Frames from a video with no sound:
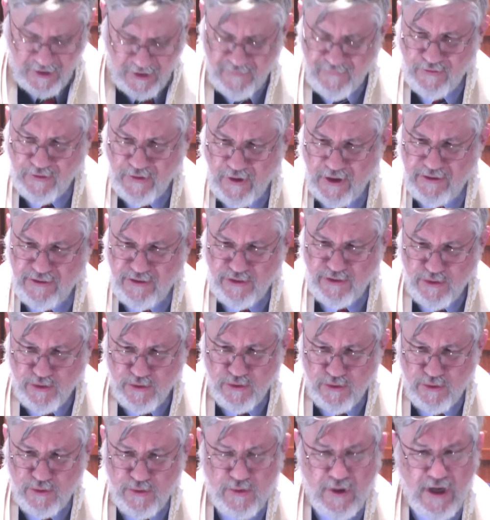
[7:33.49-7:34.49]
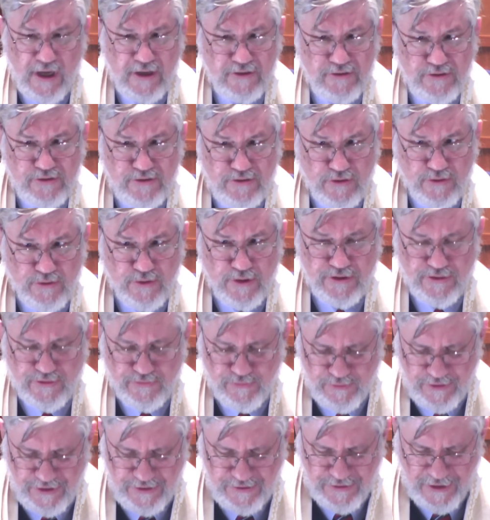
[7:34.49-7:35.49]
for a new Jewish
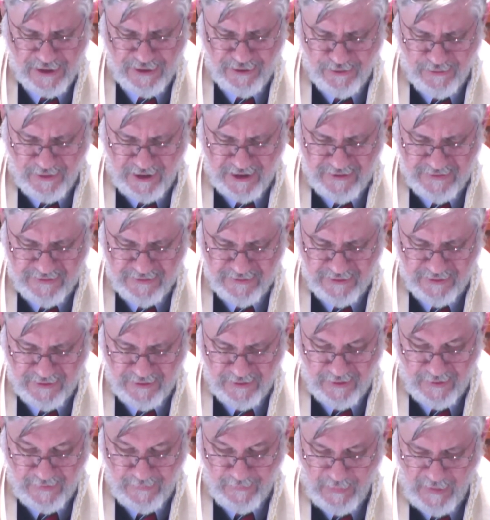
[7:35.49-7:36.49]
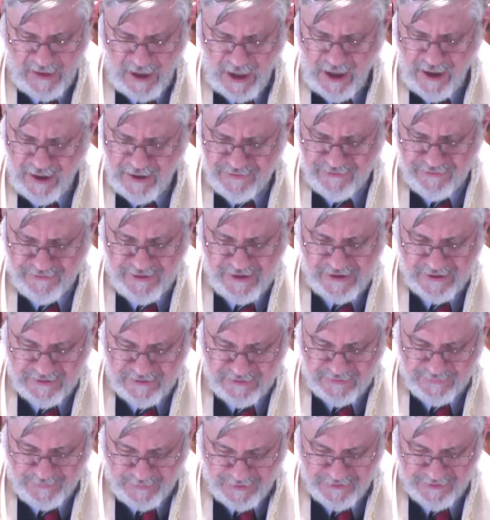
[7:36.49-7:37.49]
regeneration, as the
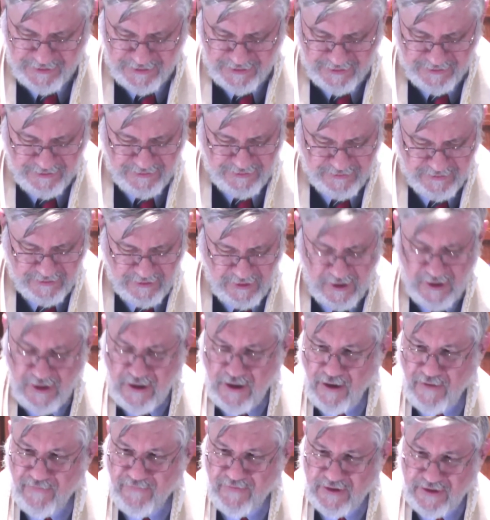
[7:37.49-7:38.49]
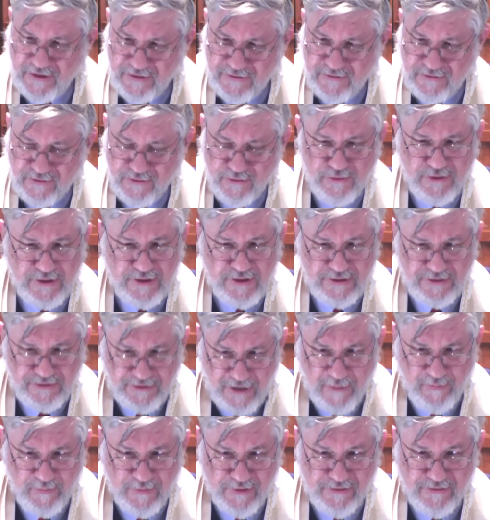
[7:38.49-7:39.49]
experience of history
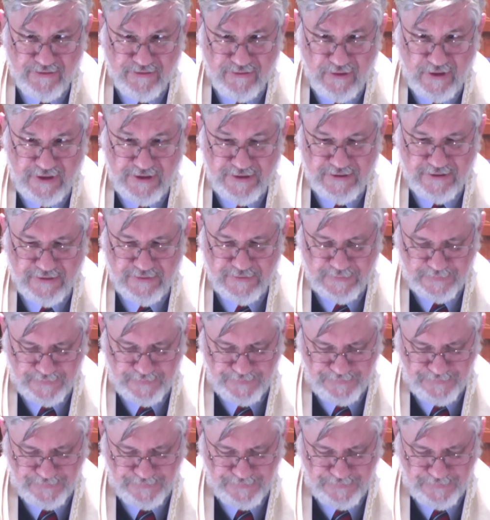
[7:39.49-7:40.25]
demonstrates.